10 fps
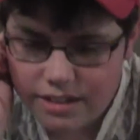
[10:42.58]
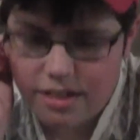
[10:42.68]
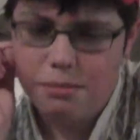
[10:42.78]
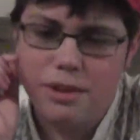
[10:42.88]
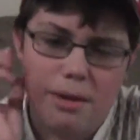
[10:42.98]

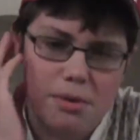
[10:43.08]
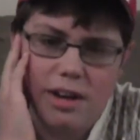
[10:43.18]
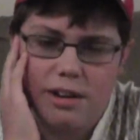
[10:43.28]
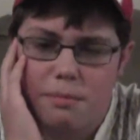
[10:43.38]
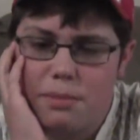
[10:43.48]
Sometimes
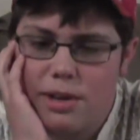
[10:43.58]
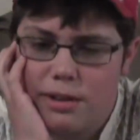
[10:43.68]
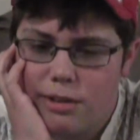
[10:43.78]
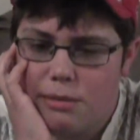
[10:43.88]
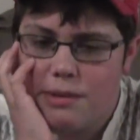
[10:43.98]
I can be
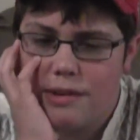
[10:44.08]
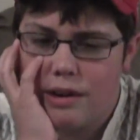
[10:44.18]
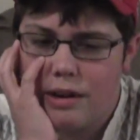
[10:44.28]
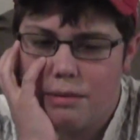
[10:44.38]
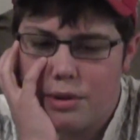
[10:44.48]
a little bit
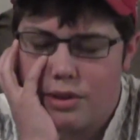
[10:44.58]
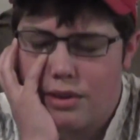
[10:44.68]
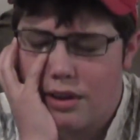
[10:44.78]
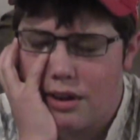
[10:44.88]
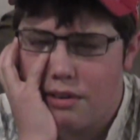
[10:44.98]
naughty
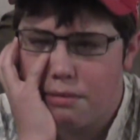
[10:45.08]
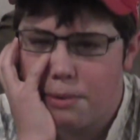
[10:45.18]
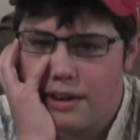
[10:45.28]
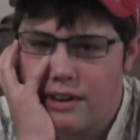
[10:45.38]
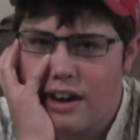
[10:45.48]
myself,
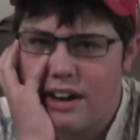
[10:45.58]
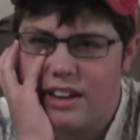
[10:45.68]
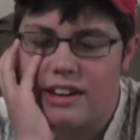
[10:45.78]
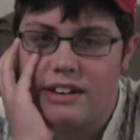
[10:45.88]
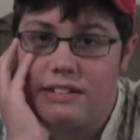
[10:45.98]
but not
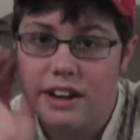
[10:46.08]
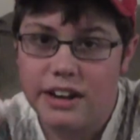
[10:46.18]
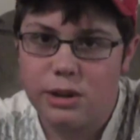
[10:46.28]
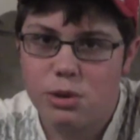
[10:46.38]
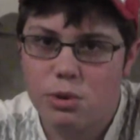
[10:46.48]
in
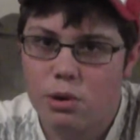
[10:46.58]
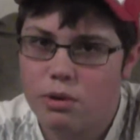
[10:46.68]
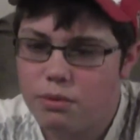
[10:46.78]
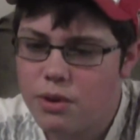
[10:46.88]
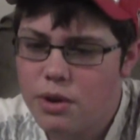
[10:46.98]
any sort
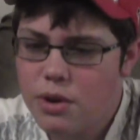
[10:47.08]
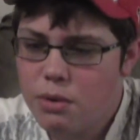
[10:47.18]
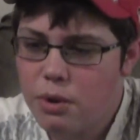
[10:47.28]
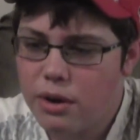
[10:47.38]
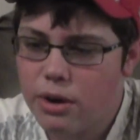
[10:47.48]
of
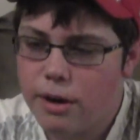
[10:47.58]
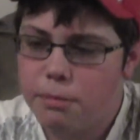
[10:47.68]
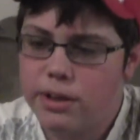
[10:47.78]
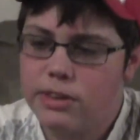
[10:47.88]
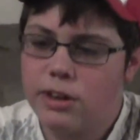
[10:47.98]
way where
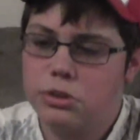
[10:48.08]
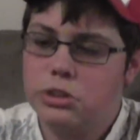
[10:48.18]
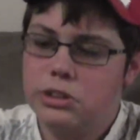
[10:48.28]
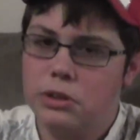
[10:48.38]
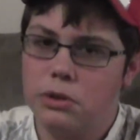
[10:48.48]
I'm like
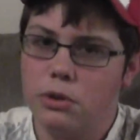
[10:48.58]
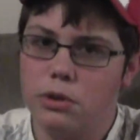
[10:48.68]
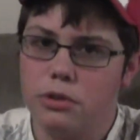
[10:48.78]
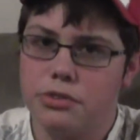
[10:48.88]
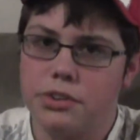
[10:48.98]
touching other
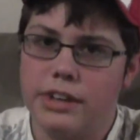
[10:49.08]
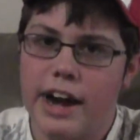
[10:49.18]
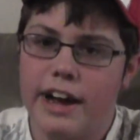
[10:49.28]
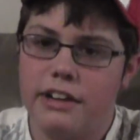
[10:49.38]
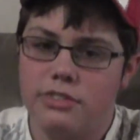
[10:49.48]
girls or
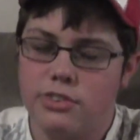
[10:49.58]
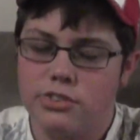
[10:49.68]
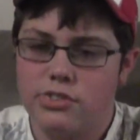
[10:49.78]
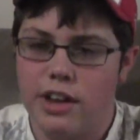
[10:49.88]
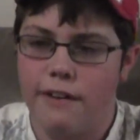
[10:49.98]
guys or
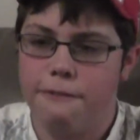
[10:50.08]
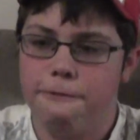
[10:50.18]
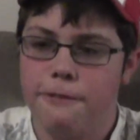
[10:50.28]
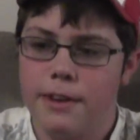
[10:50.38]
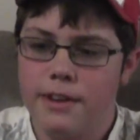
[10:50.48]

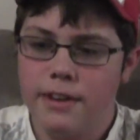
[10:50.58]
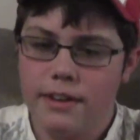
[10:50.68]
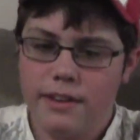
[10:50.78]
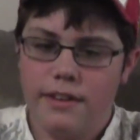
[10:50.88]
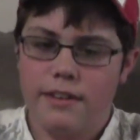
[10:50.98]
stuff.
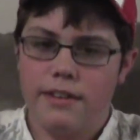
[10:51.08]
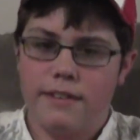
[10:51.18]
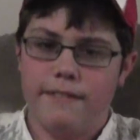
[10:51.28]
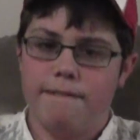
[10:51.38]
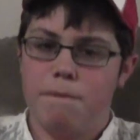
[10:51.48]

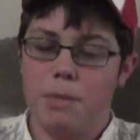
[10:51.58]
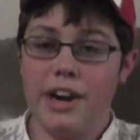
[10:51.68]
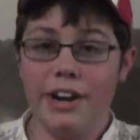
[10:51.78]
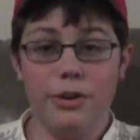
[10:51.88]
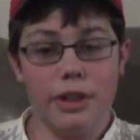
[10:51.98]

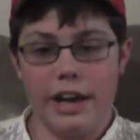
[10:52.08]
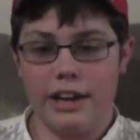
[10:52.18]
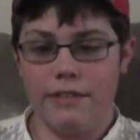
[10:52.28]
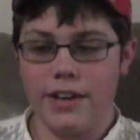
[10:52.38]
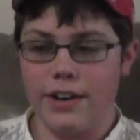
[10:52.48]
But I do like
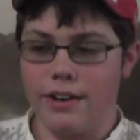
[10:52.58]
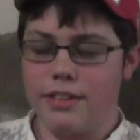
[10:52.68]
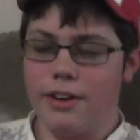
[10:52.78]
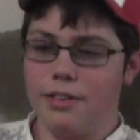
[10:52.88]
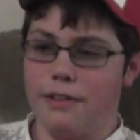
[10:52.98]
giving
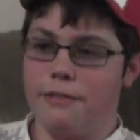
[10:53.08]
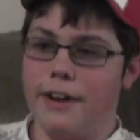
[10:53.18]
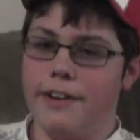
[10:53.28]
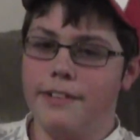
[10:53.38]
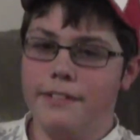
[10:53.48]
hugs. Hugs are
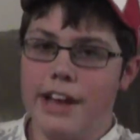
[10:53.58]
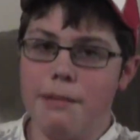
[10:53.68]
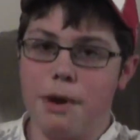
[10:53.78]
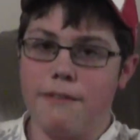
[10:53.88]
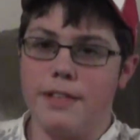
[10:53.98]
fun.
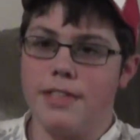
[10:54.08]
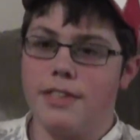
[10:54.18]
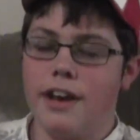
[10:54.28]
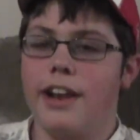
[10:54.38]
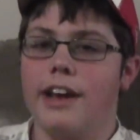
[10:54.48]
And
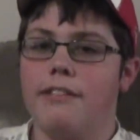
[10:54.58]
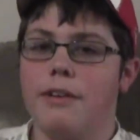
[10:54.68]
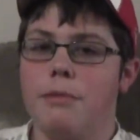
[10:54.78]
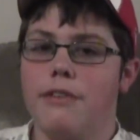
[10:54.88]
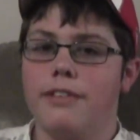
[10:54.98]
muffins. I like
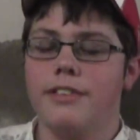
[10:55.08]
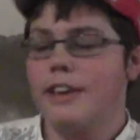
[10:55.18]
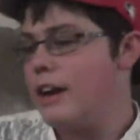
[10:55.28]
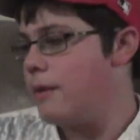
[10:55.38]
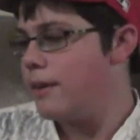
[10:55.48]
giving muffins.
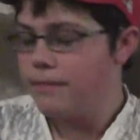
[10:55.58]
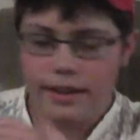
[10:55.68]
Anyway.